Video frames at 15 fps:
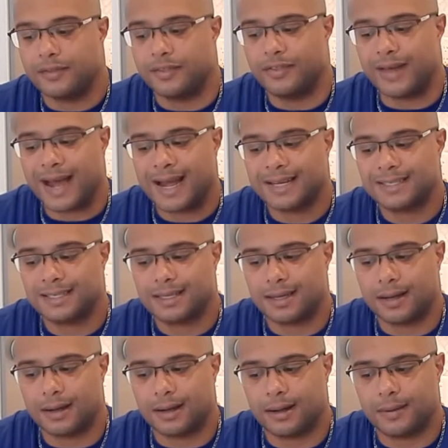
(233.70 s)
that
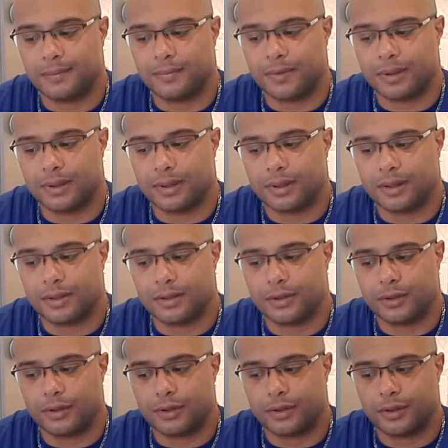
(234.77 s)

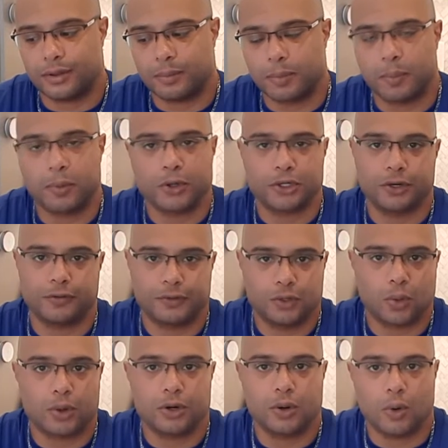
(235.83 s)
the proportion of
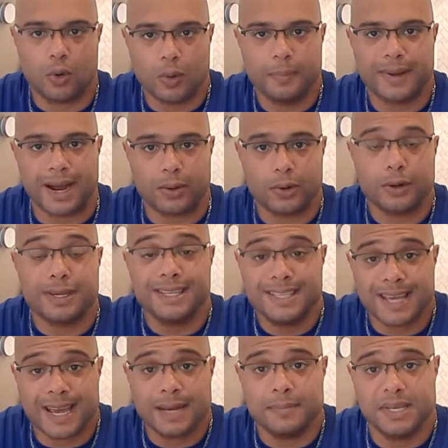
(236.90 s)
torque or power
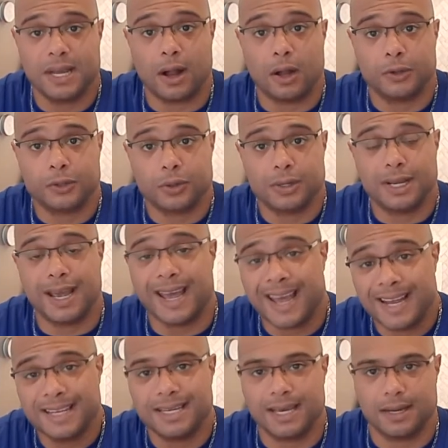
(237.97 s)
can be altered
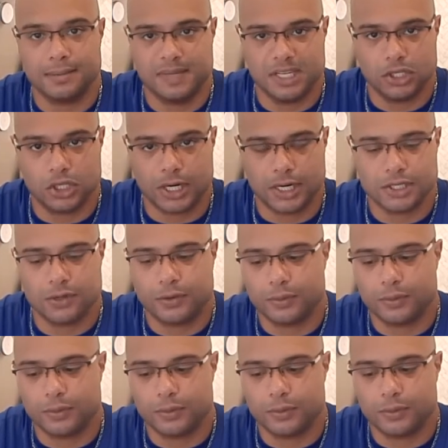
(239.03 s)
and can be changed